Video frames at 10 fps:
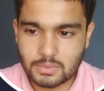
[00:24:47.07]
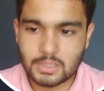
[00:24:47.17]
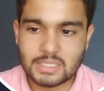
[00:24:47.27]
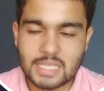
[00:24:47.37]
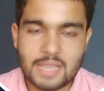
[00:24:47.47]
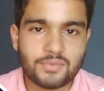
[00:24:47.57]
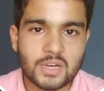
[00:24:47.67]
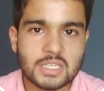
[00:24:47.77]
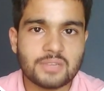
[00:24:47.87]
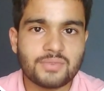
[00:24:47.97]
the same
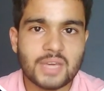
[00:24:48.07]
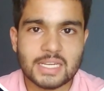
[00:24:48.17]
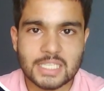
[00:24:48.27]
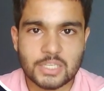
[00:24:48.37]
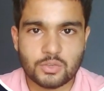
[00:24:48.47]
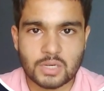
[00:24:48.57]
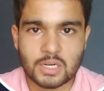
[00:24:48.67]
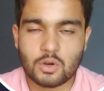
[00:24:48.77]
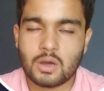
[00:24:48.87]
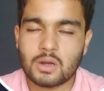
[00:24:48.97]
function were
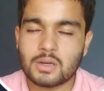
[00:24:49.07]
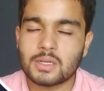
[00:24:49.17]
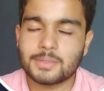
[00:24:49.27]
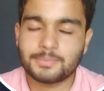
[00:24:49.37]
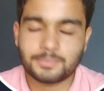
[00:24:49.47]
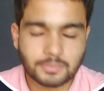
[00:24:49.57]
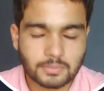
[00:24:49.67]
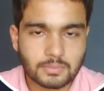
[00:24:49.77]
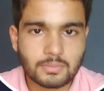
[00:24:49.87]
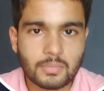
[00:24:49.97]
executed, or
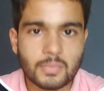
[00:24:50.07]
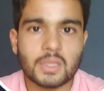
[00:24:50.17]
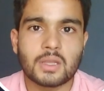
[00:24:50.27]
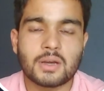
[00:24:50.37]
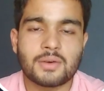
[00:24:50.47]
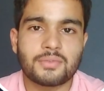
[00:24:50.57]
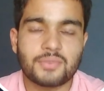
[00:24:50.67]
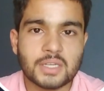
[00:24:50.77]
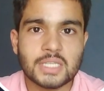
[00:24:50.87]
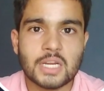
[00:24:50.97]
the
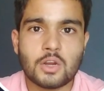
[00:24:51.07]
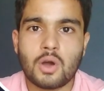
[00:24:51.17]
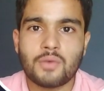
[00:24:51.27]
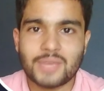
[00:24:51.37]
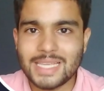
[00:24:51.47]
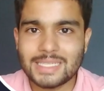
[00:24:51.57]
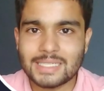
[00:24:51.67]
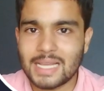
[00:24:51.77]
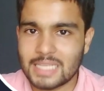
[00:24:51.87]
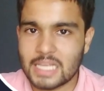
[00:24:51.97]
function of each
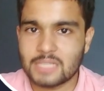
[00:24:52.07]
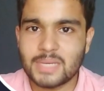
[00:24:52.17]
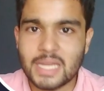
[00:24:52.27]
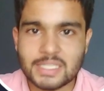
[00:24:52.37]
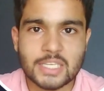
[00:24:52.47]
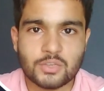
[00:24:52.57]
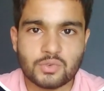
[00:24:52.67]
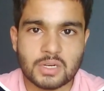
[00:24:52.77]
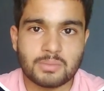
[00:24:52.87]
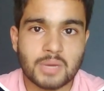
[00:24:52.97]
class has been
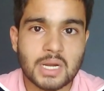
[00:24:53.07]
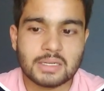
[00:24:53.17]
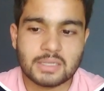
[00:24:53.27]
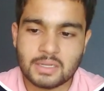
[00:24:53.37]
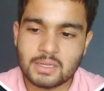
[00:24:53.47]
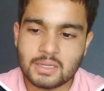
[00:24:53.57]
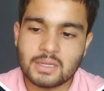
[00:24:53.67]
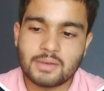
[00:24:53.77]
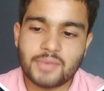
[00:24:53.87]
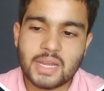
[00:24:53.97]
executed. But
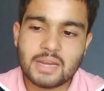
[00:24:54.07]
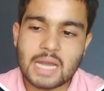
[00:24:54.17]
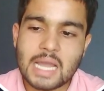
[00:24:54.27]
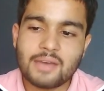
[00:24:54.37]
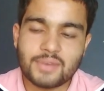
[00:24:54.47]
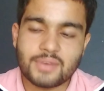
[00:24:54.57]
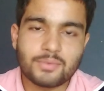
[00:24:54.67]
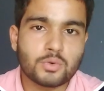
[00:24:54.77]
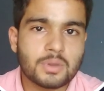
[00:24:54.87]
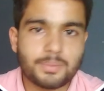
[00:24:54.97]
when I have
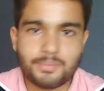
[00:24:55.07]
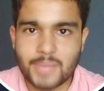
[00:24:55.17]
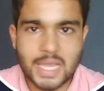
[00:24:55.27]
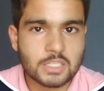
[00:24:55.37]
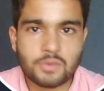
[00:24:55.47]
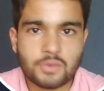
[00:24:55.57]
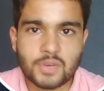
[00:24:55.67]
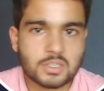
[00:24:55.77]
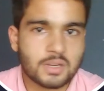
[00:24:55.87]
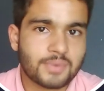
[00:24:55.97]
removed the make sound
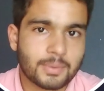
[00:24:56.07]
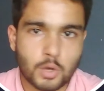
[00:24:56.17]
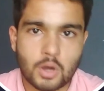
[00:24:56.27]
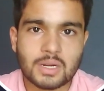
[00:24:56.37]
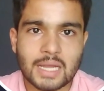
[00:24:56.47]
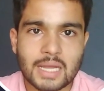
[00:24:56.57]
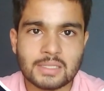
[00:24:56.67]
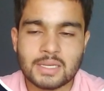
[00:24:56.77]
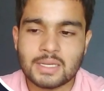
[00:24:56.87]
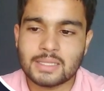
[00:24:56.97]
function from dog class,
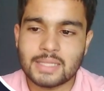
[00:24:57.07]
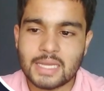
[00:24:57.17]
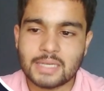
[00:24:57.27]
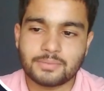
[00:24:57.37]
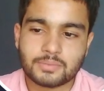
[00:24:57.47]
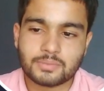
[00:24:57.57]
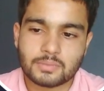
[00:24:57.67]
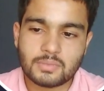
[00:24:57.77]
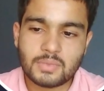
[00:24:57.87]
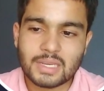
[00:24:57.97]
then
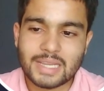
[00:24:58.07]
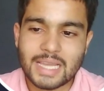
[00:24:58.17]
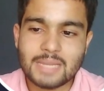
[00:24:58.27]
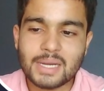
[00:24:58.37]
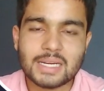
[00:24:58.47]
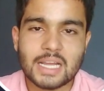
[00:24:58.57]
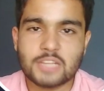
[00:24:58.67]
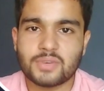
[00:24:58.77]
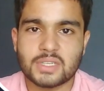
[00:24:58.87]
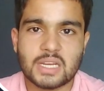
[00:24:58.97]
animal
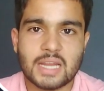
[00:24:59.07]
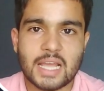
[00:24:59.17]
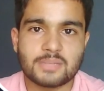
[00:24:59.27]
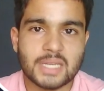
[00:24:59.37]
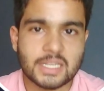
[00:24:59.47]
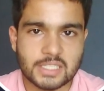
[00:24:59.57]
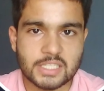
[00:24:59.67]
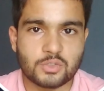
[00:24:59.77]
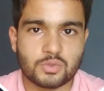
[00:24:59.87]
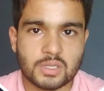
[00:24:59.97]
class function has been
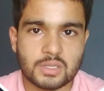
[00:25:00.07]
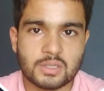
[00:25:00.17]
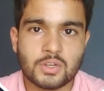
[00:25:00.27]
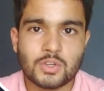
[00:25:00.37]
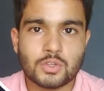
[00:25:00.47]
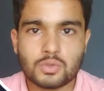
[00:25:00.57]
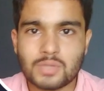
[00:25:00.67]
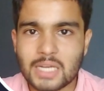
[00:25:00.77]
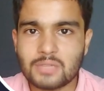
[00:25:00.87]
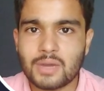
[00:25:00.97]
executed. So
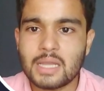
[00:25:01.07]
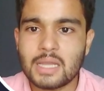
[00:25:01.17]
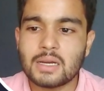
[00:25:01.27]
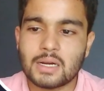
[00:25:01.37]
that's why